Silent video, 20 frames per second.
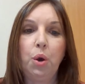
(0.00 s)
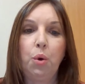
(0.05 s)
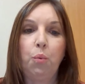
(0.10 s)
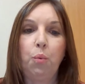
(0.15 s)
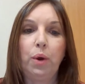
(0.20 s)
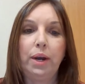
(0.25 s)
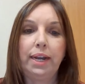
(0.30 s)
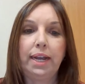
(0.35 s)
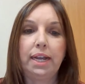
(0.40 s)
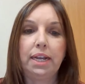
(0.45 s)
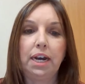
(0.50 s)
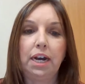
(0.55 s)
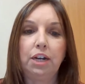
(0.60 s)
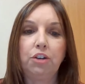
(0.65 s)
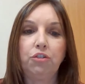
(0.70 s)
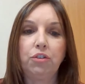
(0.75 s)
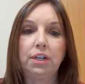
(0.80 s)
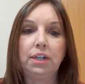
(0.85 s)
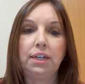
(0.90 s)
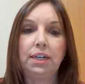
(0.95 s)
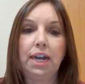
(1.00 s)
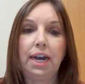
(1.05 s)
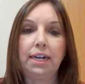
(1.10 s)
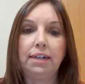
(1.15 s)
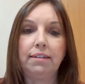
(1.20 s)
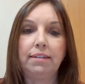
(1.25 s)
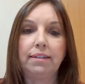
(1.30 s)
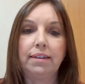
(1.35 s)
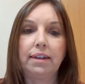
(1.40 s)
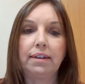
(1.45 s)

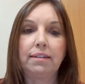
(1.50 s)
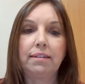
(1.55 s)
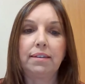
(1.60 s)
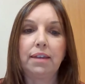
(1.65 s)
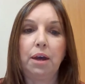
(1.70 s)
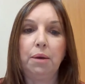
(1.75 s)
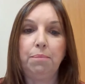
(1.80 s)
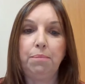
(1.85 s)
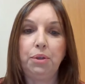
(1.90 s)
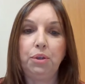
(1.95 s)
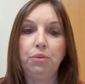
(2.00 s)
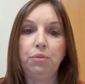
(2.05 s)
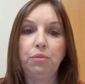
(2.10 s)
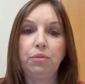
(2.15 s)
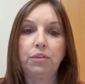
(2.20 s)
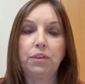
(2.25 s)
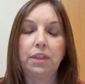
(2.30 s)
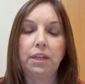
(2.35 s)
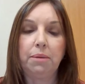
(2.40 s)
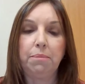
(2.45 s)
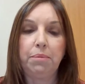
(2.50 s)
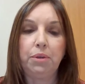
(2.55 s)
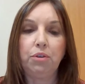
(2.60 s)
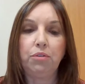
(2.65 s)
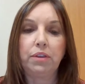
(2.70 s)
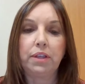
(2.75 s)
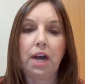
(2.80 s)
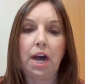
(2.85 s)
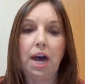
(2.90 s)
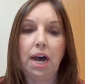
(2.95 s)
1-800-96-ABUSE, the
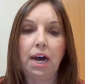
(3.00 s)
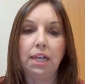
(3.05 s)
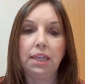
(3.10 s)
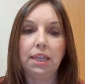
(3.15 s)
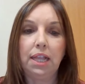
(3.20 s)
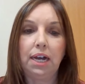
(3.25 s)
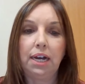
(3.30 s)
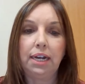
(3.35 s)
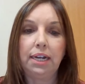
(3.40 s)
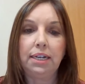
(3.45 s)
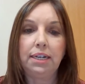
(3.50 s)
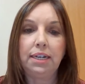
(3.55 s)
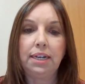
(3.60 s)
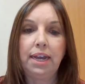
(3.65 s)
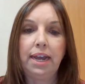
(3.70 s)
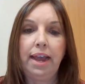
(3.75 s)
abuse hotline.